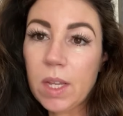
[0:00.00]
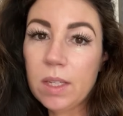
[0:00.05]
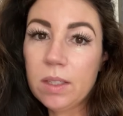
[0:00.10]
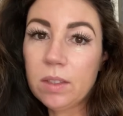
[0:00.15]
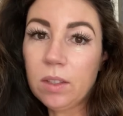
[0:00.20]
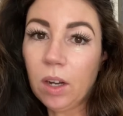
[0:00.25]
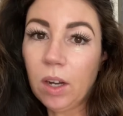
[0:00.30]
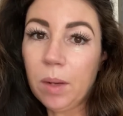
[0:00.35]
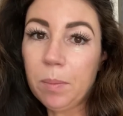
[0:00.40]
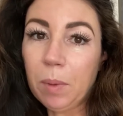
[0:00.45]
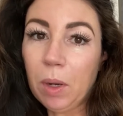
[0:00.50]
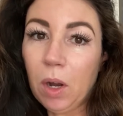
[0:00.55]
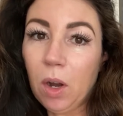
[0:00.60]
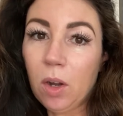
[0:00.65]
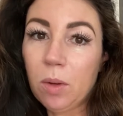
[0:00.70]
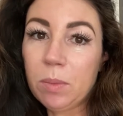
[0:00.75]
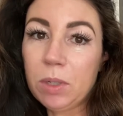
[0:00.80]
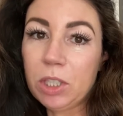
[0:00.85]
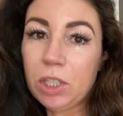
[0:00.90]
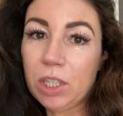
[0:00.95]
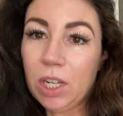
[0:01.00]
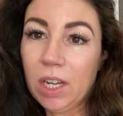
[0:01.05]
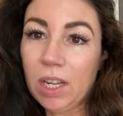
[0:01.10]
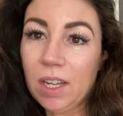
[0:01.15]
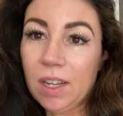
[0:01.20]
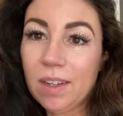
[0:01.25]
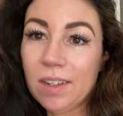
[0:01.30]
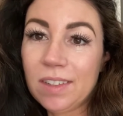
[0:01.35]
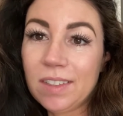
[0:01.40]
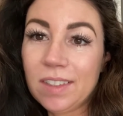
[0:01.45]
Sorry, my arm is
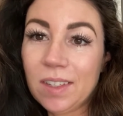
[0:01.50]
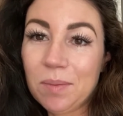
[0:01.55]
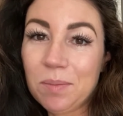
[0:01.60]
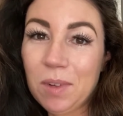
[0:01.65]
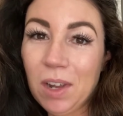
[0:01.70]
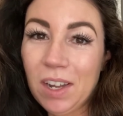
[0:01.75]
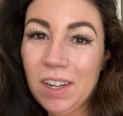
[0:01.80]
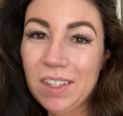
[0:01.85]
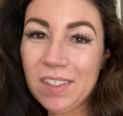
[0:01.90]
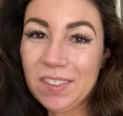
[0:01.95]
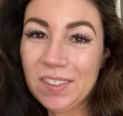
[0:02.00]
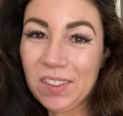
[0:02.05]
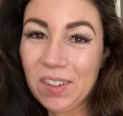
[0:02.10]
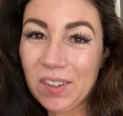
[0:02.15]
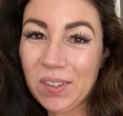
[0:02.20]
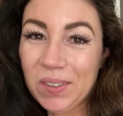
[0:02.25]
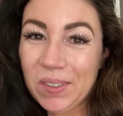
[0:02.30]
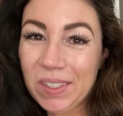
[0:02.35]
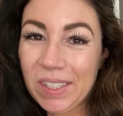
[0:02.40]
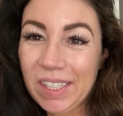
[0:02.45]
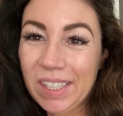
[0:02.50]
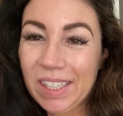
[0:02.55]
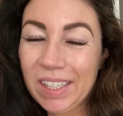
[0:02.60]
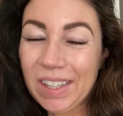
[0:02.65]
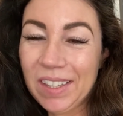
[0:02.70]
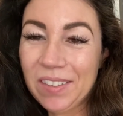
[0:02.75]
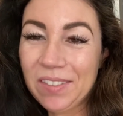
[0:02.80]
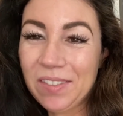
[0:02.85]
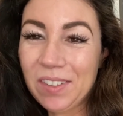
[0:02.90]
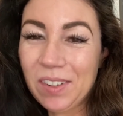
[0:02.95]
shaking because I'm not used to holding
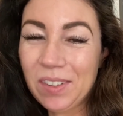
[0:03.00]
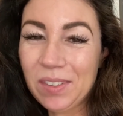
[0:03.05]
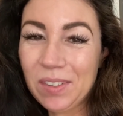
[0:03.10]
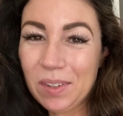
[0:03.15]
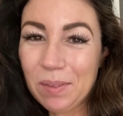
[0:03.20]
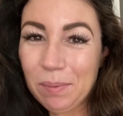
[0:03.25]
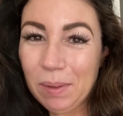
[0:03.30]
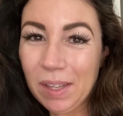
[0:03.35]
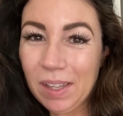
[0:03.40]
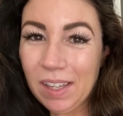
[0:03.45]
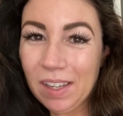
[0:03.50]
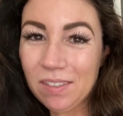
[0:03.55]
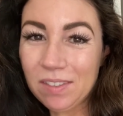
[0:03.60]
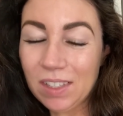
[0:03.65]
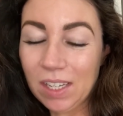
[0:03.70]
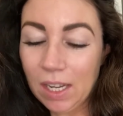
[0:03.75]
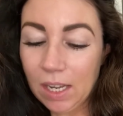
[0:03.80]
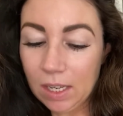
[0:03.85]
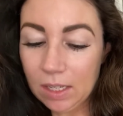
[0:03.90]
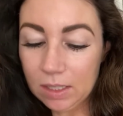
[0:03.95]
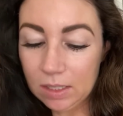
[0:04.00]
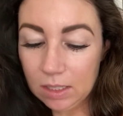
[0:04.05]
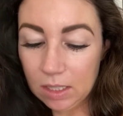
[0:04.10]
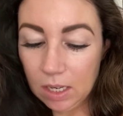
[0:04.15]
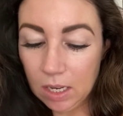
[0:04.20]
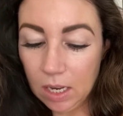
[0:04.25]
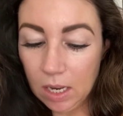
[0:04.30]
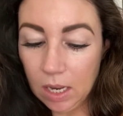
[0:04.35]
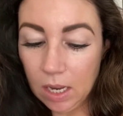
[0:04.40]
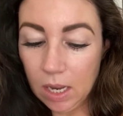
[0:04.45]
the phone with my left hand,
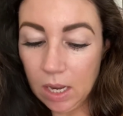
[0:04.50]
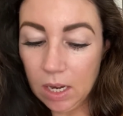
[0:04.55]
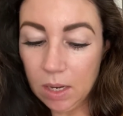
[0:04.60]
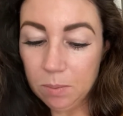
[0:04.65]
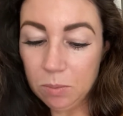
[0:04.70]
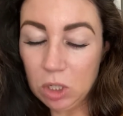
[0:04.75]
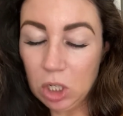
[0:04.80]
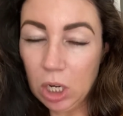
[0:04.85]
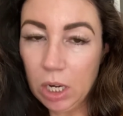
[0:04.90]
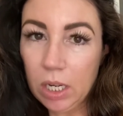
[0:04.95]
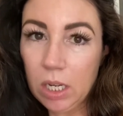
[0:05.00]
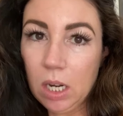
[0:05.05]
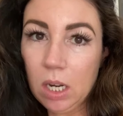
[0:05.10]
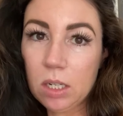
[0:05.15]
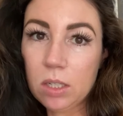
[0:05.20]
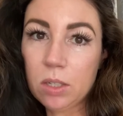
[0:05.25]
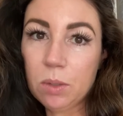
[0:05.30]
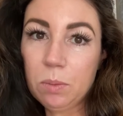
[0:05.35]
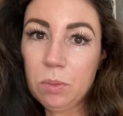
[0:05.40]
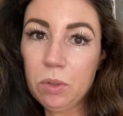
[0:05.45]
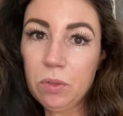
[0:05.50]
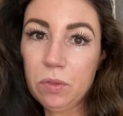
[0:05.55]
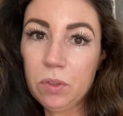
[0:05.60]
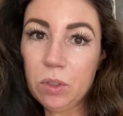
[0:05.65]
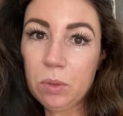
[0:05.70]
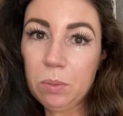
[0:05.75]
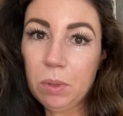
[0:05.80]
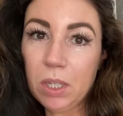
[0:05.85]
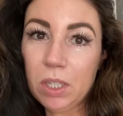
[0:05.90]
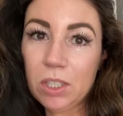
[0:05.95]
and I'm trying not to move
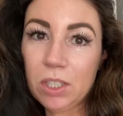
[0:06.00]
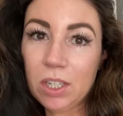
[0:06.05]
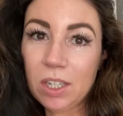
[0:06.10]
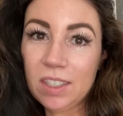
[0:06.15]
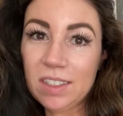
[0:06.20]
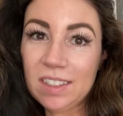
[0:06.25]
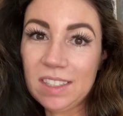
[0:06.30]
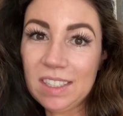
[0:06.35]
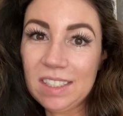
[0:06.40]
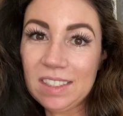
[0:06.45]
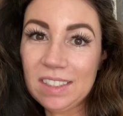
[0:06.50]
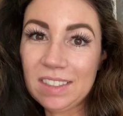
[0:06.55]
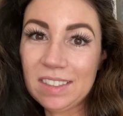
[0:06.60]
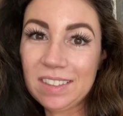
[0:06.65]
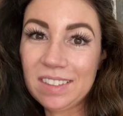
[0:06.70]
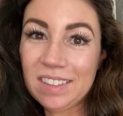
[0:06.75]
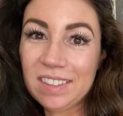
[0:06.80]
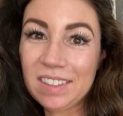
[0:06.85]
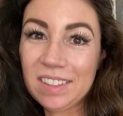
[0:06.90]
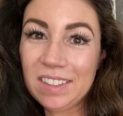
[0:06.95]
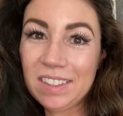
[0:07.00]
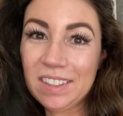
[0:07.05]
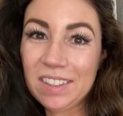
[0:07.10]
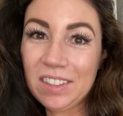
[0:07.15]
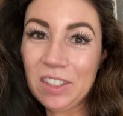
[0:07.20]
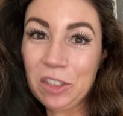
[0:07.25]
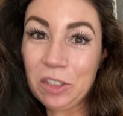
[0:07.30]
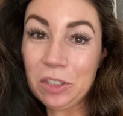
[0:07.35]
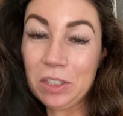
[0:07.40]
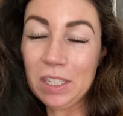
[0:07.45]
too much because he's
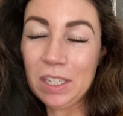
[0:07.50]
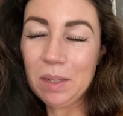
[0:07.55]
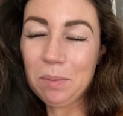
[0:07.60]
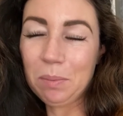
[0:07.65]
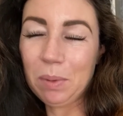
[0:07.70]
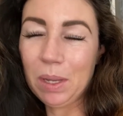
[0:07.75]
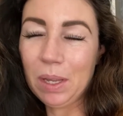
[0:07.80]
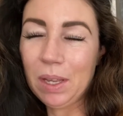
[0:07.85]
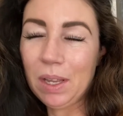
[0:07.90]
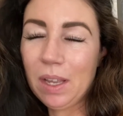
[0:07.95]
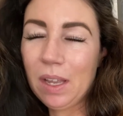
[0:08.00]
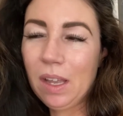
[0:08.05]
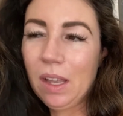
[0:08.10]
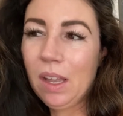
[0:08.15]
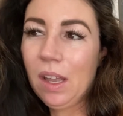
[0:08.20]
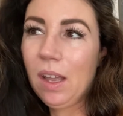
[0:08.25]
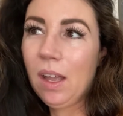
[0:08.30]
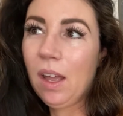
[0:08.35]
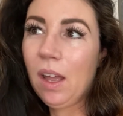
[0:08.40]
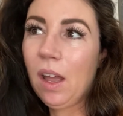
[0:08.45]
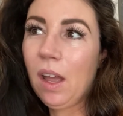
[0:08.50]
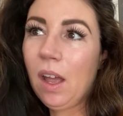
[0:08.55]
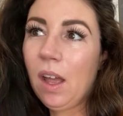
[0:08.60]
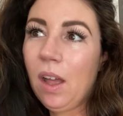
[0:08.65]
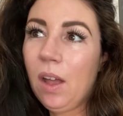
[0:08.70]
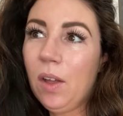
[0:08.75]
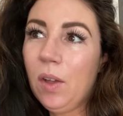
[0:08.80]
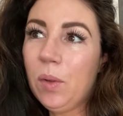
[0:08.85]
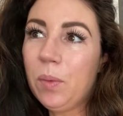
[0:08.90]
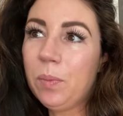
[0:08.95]
nursing. But
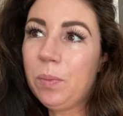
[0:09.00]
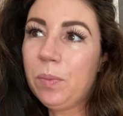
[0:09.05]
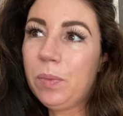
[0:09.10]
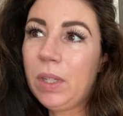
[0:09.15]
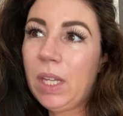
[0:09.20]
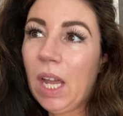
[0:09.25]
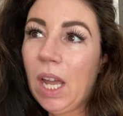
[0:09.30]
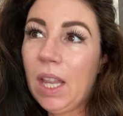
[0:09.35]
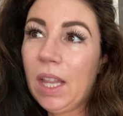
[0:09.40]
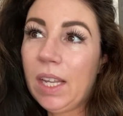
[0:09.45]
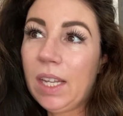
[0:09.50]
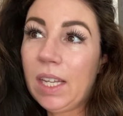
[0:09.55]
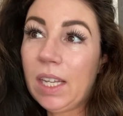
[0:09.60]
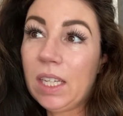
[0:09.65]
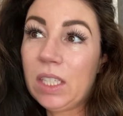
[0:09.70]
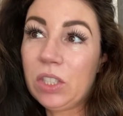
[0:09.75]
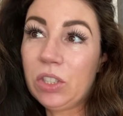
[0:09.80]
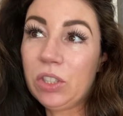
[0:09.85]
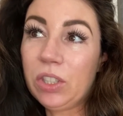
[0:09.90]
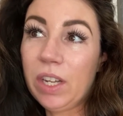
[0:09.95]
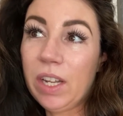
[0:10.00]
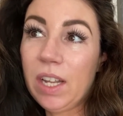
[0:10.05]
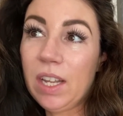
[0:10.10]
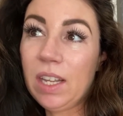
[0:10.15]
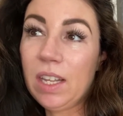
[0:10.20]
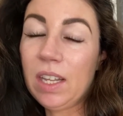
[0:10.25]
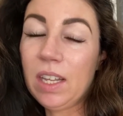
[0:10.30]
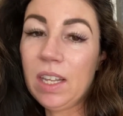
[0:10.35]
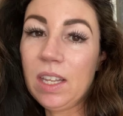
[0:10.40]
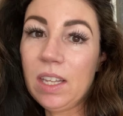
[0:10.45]
yeah, like yesterday
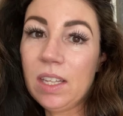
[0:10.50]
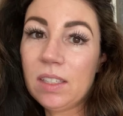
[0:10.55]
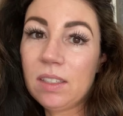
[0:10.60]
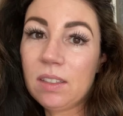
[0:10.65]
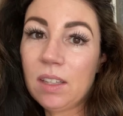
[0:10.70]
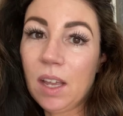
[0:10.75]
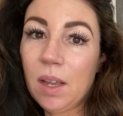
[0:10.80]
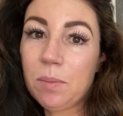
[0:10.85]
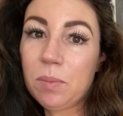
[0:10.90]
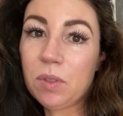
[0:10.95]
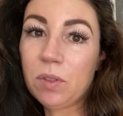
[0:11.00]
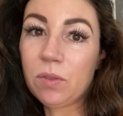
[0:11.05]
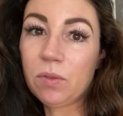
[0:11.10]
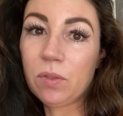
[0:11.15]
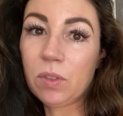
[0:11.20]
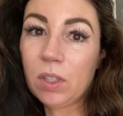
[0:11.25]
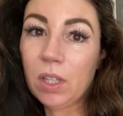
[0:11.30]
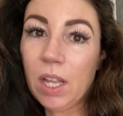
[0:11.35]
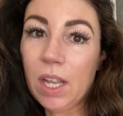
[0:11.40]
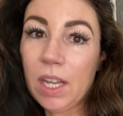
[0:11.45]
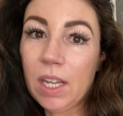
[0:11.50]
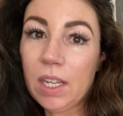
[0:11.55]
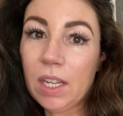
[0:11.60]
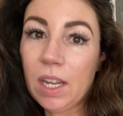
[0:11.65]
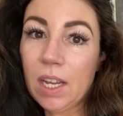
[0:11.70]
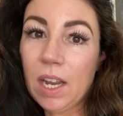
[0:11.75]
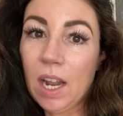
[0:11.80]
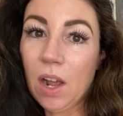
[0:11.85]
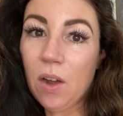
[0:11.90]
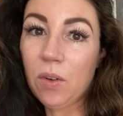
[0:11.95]
he slept for like
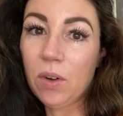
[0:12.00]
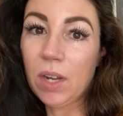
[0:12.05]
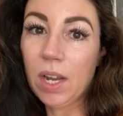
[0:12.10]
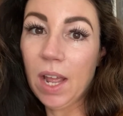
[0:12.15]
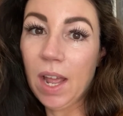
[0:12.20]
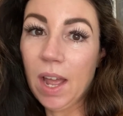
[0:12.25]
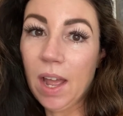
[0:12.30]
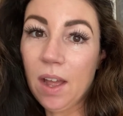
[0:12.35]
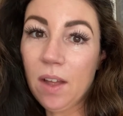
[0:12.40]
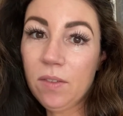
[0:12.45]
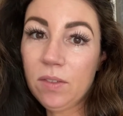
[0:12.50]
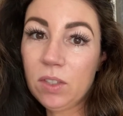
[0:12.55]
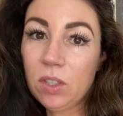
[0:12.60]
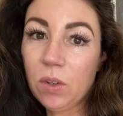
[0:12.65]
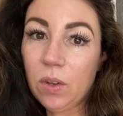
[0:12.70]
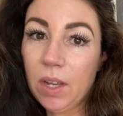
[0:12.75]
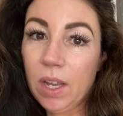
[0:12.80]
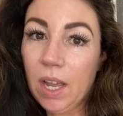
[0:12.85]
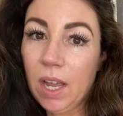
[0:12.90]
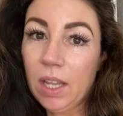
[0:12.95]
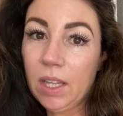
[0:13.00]
an hour and a half, so I